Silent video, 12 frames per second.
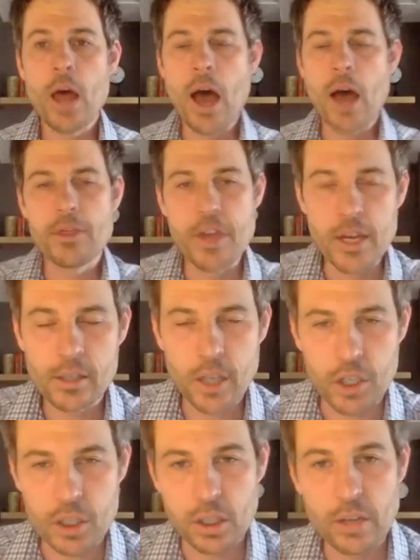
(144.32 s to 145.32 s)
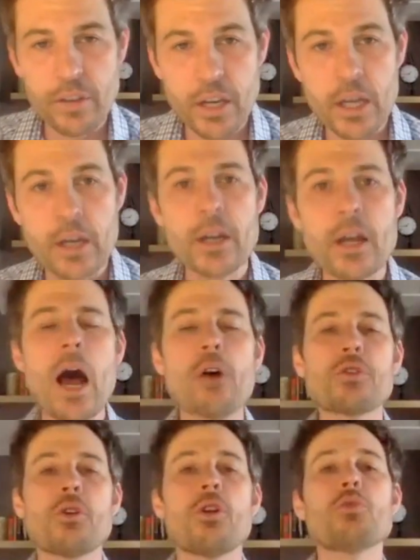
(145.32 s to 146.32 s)
things such as living in
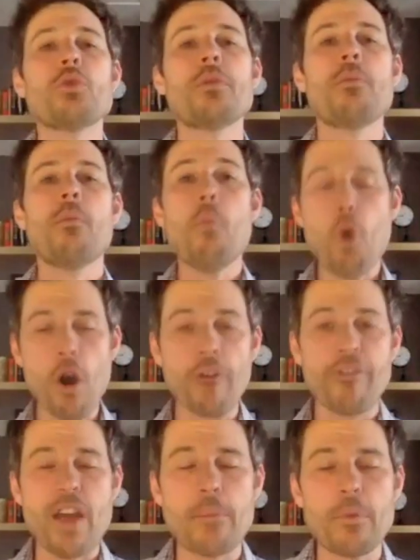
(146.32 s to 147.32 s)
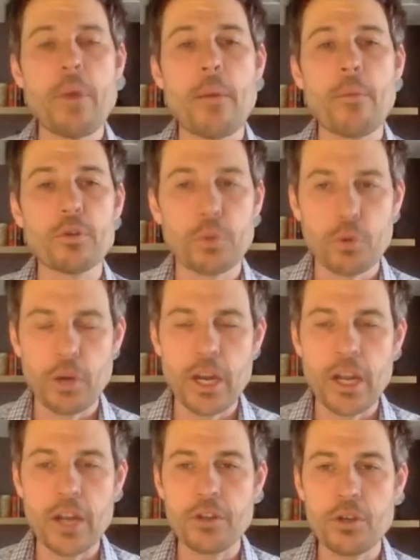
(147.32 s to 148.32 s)
households with more family members, which we'll
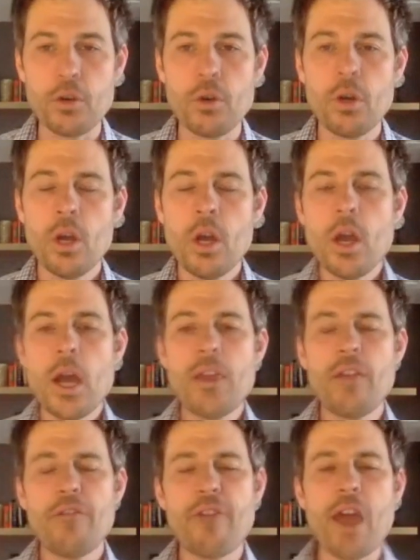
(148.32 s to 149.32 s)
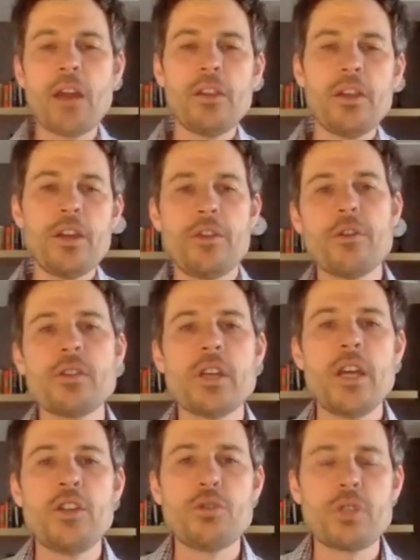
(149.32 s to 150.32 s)
get into. And then finally, there's
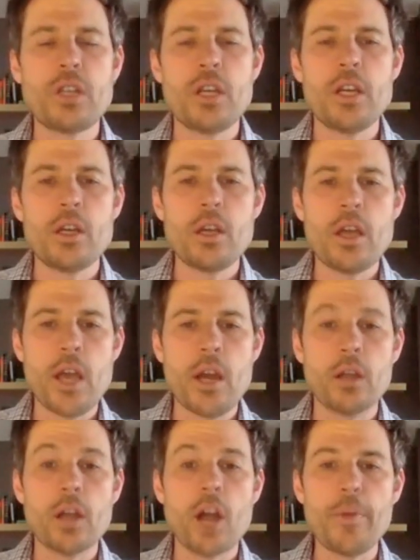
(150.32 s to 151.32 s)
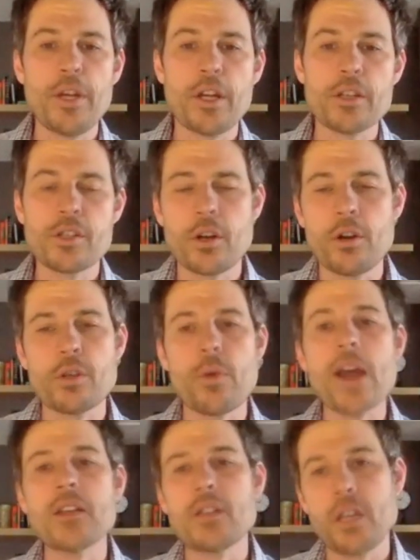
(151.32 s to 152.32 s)
interesting and alarming concerns
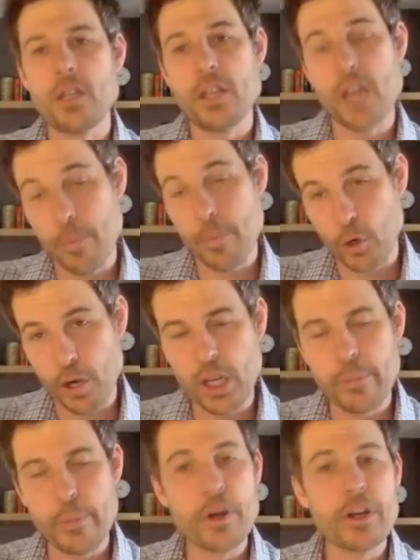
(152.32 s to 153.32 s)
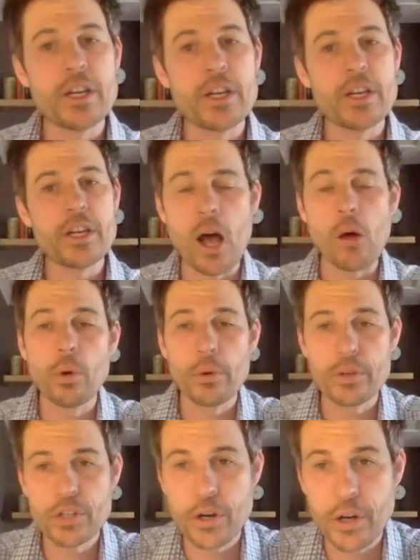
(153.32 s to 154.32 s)
arising in the immigrant community as well, where
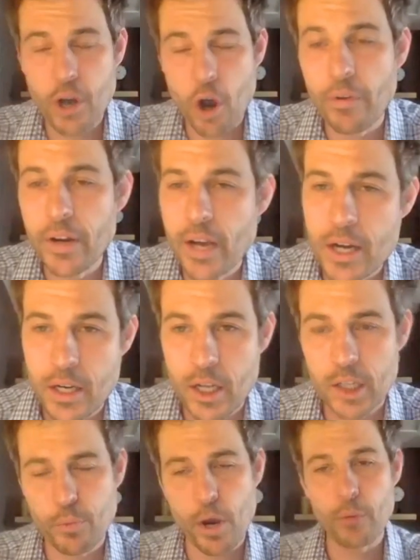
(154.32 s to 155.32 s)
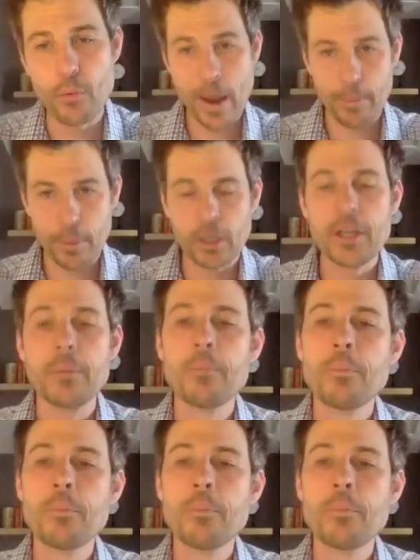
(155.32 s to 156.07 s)
we're seeing COVID-19 spread rapidly.